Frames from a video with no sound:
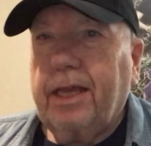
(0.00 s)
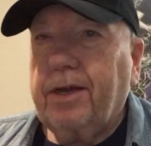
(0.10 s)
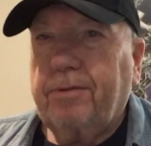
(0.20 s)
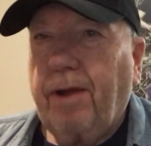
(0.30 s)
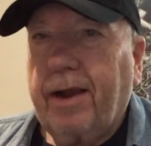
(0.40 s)

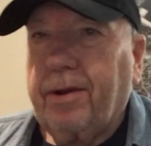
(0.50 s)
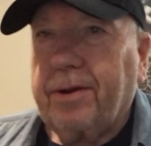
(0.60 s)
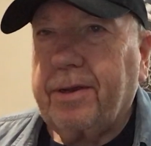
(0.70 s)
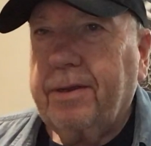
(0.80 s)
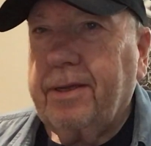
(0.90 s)
good
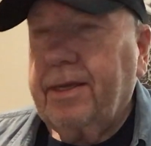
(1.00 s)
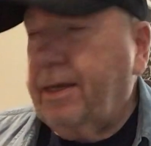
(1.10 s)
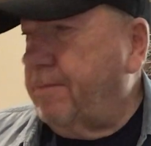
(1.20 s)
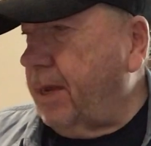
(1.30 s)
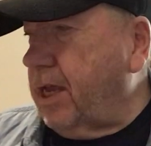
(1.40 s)
record.
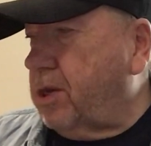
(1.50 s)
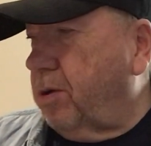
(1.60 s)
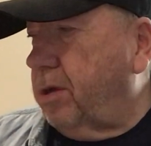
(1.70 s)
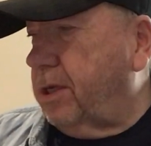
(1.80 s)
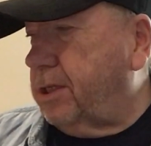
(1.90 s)
Mickey
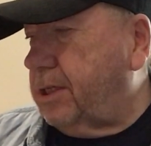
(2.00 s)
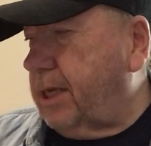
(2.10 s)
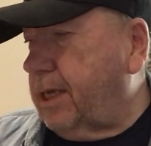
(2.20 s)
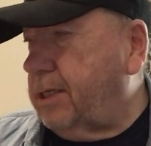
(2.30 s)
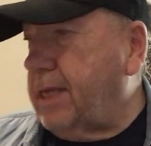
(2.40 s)
Dolan
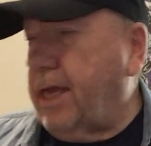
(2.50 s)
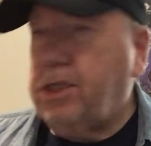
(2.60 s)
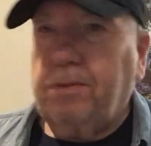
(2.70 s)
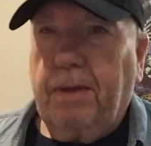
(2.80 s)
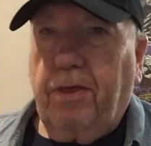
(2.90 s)
sings
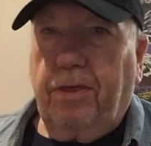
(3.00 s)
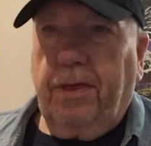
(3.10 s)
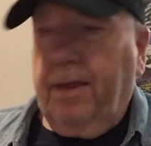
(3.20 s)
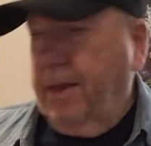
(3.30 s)
Nesmith.